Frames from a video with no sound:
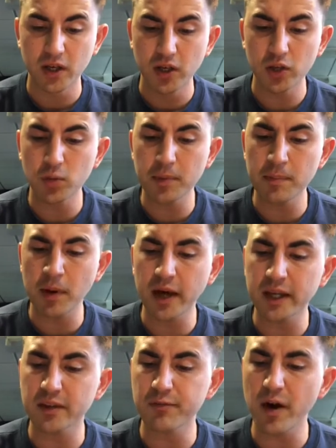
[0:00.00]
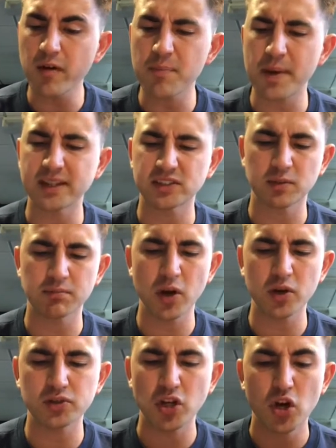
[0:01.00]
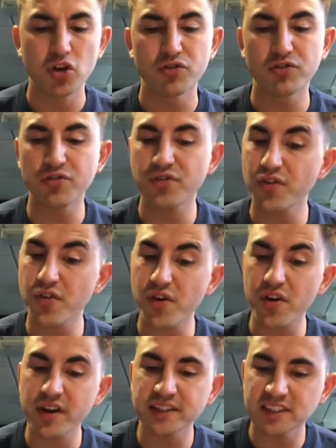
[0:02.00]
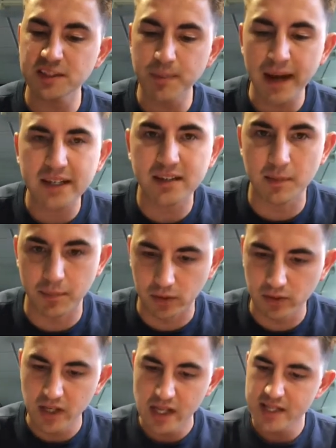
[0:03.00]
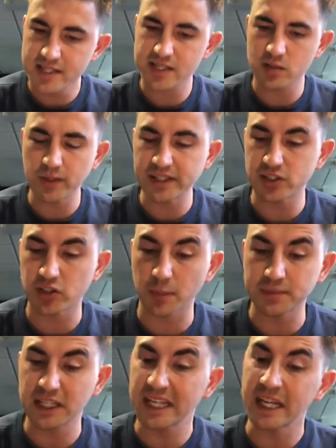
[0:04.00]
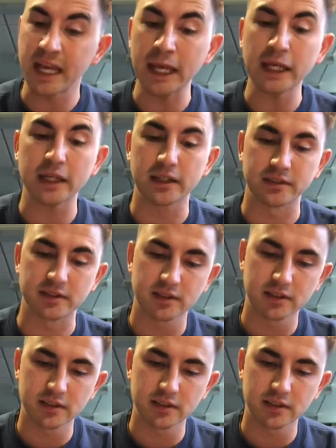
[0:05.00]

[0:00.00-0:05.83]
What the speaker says: You'll be buying the very best and most respectable sweet shops in England.